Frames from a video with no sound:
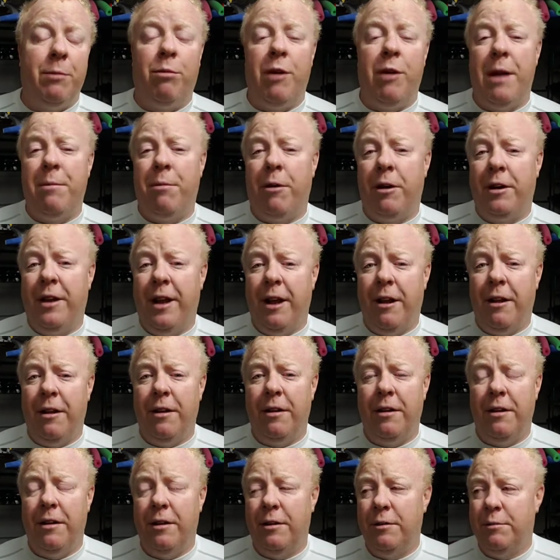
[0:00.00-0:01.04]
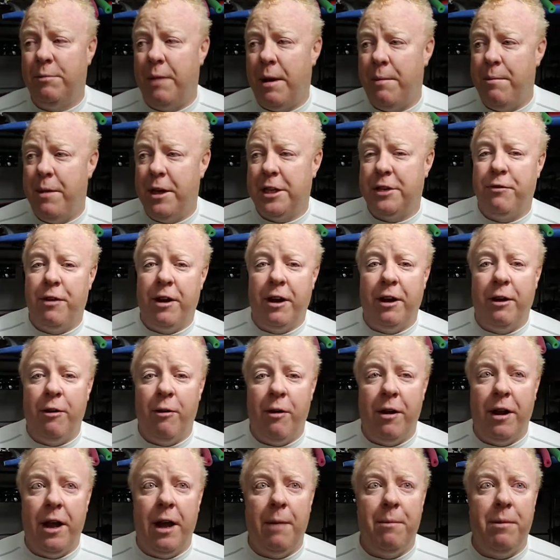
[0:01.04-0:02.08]
Brad Bartelt was my best friend
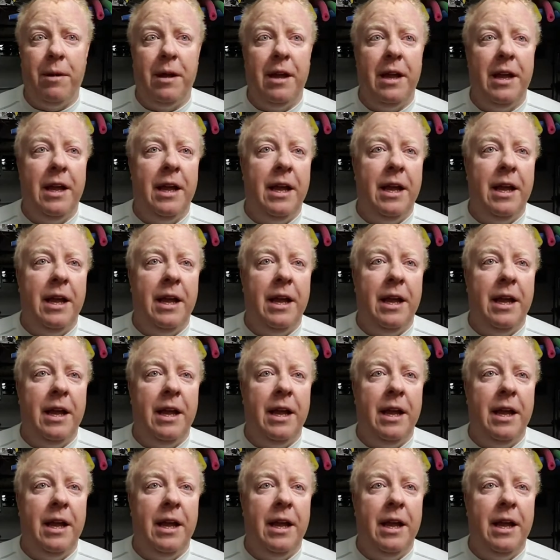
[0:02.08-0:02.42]
growing up.